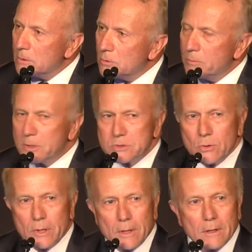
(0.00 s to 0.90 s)
Duluth,
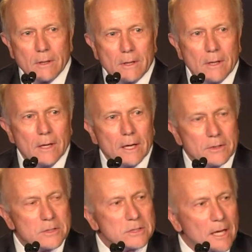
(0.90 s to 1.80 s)
Minnesota.
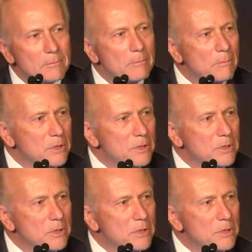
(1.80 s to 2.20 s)
At this time,